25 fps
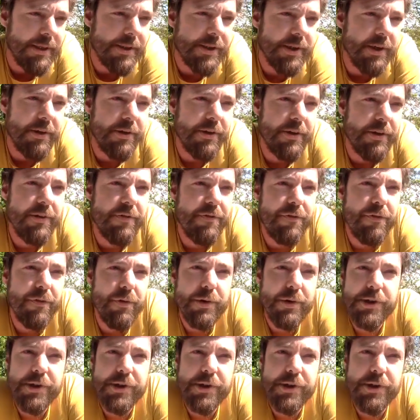So
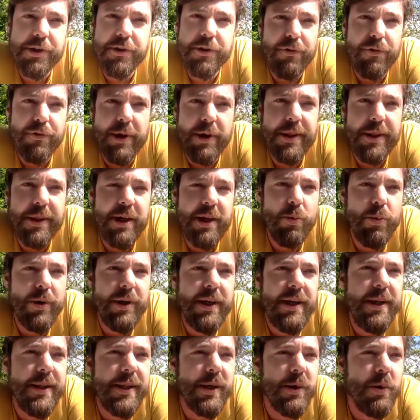first of all, I think we
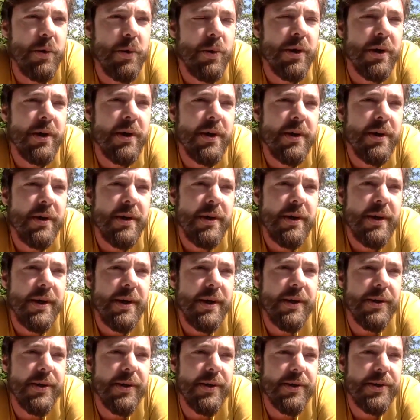need to
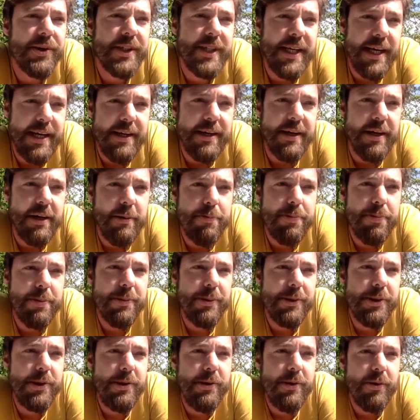stand up
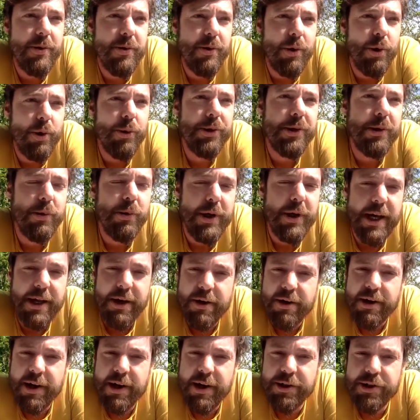all
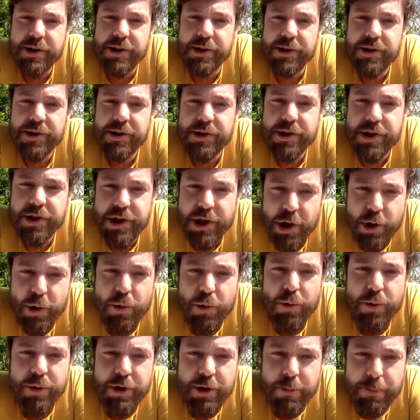together and just
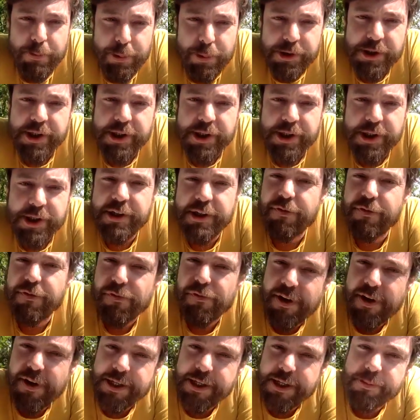show the positive
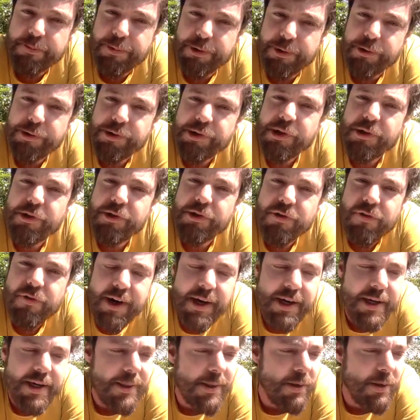effects, but also
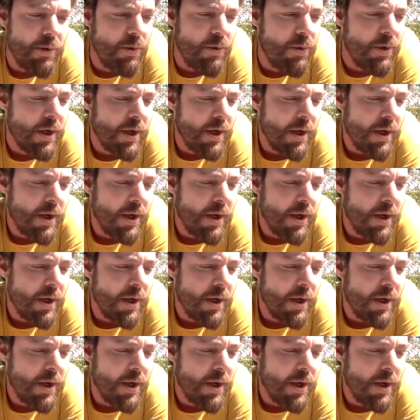try to